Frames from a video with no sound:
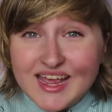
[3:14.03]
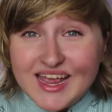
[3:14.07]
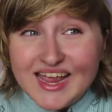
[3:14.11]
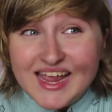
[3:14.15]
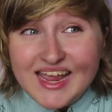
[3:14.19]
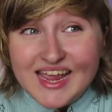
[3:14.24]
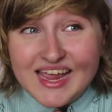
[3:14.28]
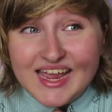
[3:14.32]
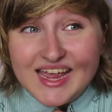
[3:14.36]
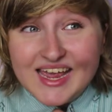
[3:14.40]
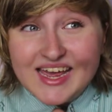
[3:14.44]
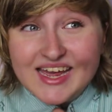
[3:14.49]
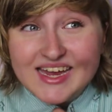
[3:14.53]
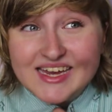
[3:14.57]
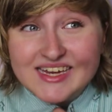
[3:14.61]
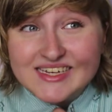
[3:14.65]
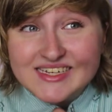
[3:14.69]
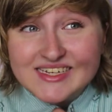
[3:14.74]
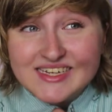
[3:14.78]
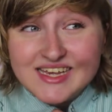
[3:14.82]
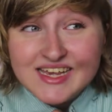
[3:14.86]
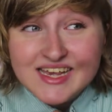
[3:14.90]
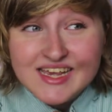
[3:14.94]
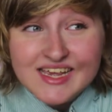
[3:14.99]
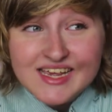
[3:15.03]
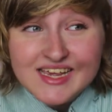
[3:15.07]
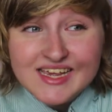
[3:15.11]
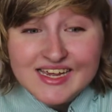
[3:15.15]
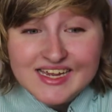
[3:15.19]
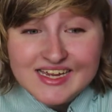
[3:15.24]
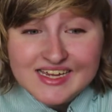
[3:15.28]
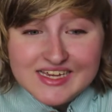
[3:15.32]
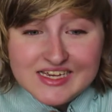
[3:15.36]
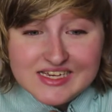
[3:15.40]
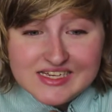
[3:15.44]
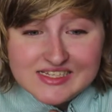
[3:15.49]
and
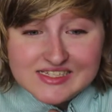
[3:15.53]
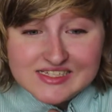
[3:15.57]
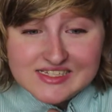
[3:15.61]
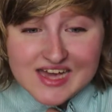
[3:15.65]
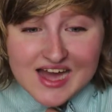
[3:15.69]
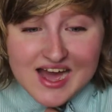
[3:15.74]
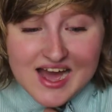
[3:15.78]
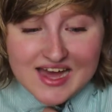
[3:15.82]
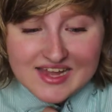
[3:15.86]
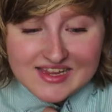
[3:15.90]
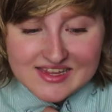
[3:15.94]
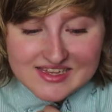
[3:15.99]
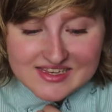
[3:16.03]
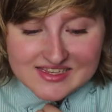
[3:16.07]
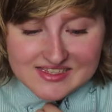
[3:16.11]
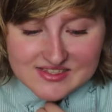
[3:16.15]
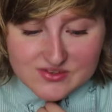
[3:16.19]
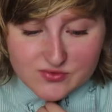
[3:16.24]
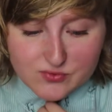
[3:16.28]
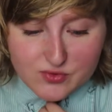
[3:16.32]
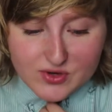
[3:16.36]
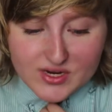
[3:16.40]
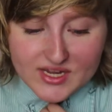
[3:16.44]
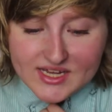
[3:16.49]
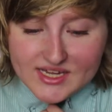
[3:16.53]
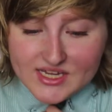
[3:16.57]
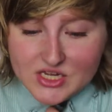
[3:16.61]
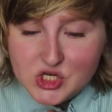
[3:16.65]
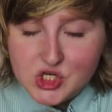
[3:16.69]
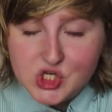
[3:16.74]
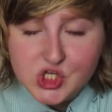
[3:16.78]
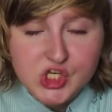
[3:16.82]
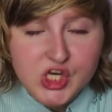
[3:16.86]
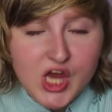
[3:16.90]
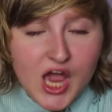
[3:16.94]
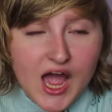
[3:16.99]
He's got this really
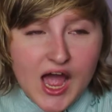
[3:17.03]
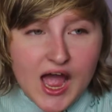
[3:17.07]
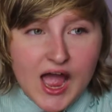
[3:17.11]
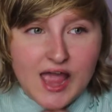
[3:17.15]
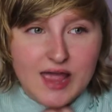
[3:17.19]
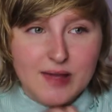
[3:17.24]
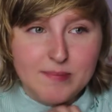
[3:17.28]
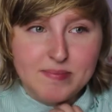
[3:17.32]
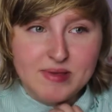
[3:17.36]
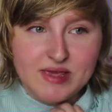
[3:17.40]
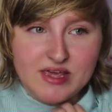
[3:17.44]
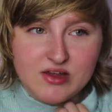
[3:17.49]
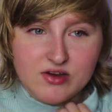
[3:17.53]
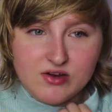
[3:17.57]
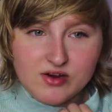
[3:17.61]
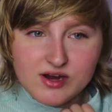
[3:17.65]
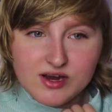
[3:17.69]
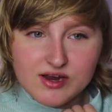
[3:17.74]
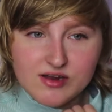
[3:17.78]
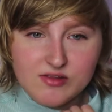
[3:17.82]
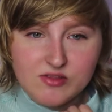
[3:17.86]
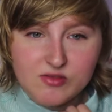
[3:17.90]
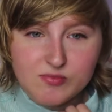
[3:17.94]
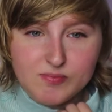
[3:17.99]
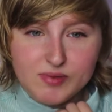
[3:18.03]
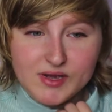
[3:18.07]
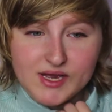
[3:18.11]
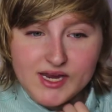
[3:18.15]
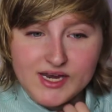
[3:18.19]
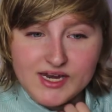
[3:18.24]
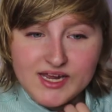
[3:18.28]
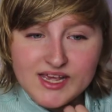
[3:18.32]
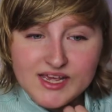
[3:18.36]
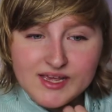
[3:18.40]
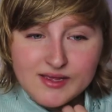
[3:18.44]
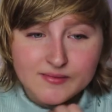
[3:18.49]
shy appearance,
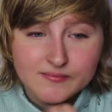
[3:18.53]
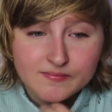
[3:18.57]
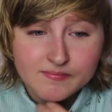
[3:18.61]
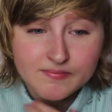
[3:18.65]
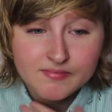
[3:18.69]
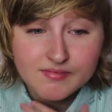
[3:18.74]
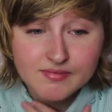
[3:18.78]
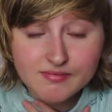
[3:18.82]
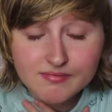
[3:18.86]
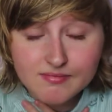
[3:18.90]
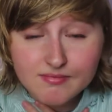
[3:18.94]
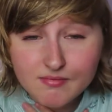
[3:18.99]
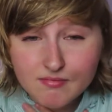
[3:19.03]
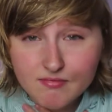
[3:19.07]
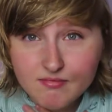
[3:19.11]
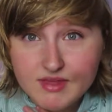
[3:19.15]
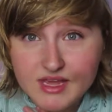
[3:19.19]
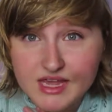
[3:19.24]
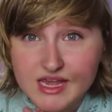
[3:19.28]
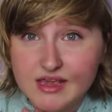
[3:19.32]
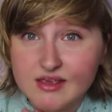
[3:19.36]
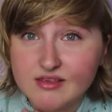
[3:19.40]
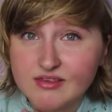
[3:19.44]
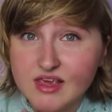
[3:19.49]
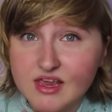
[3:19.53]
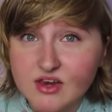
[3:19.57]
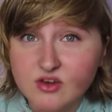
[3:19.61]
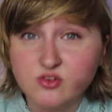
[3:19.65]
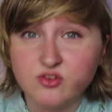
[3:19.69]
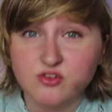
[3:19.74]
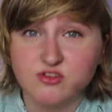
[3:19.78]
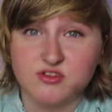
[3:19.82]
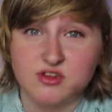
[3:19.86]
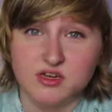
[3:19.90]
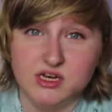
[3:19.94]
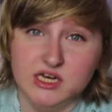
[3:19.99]
but he's
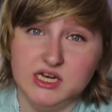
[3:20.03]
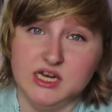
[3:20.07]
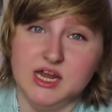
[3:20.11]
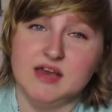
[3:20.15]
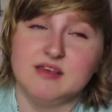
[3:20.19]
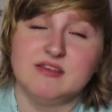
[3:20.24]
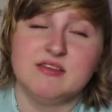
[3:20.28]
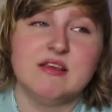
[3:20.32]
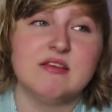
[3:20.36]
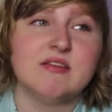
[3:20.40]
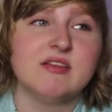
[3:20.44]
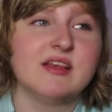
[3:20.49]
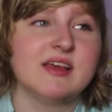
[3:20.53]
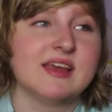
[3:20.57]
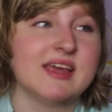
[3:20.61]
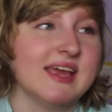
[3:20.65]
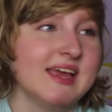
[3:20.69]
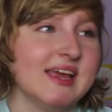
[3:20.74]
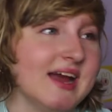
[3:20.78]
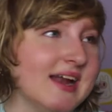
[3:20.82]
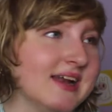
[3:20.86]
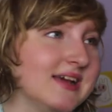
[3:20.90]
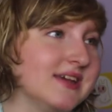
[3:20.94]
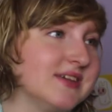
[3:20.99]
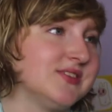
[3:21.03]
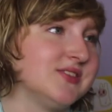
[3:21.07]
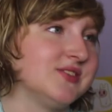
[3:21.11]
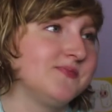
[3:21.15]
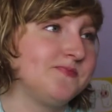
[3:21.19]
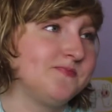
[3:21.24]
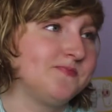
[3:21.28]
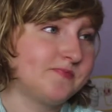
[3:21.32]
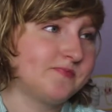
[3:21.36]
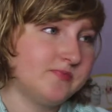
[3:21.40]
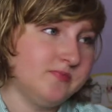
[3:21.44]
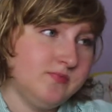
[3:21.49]
interested in us. He's looking at us.